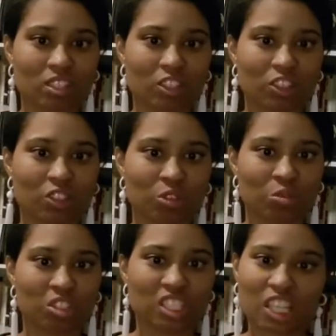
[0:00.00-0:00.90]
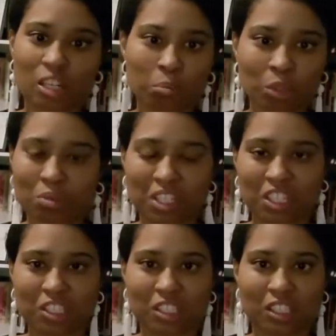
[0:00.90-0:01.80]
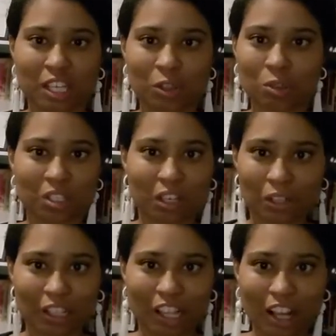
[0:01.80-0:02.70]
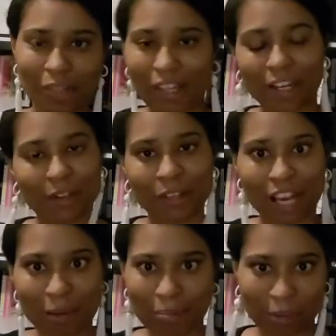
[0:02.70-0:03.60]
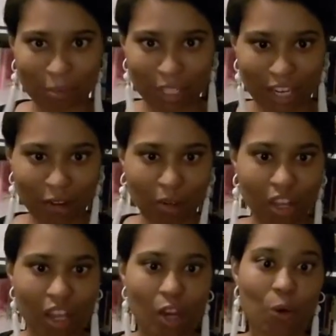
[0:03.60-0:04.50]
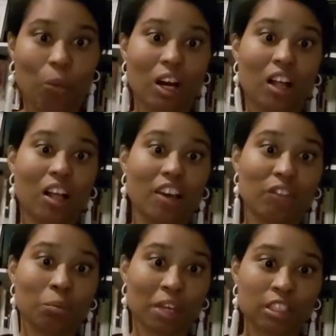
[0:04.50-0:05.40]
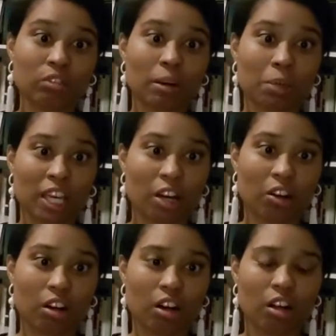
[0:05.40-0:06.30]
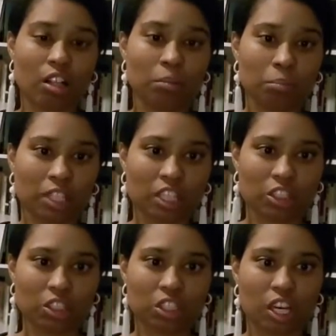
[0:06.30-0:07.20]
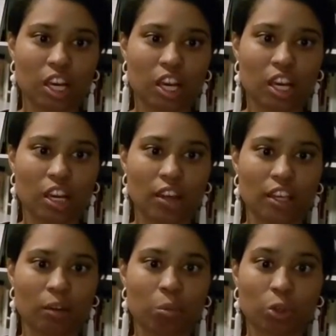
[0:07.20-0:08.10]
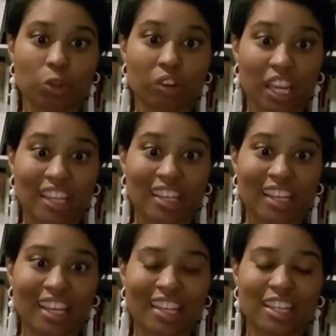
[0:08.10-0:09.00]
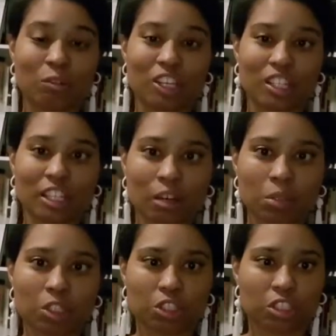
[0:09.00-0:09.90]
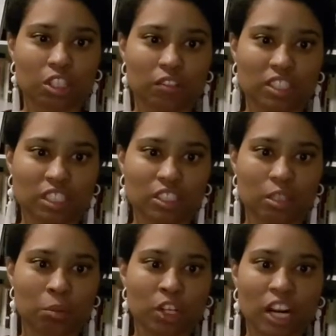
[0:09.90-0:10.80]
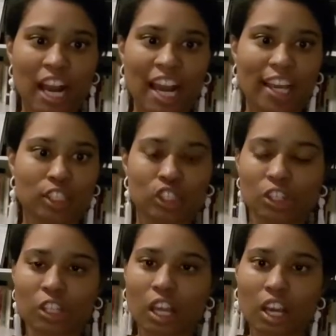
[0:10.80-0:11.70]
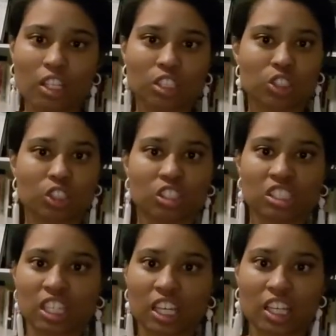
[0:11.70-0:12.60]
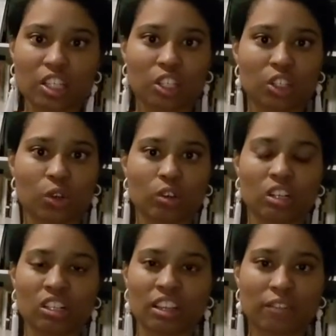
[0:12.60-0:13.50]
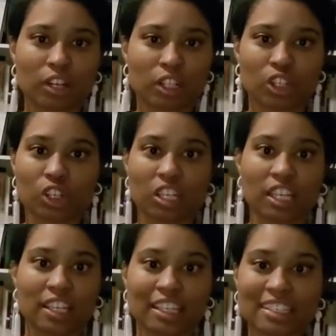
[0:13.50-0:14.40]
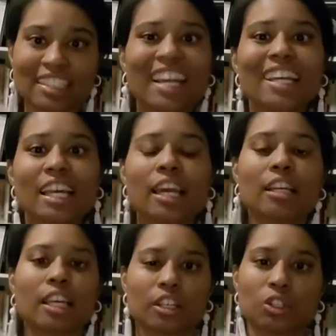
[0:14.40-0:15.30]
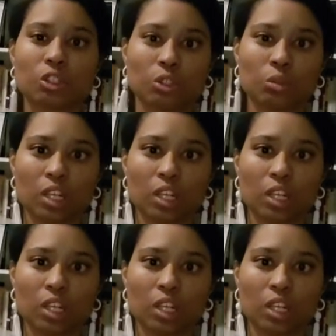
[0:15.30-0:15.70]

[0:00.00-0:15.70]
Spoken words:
You see it in movies, they use it on the cloth and it'll knock people out. Well, if you mix rubbing alcohol and bleach, it will create it, and it can damage your nervous system, your eyes, your lungs, your skin, your liver, your kidneys. It can kill you.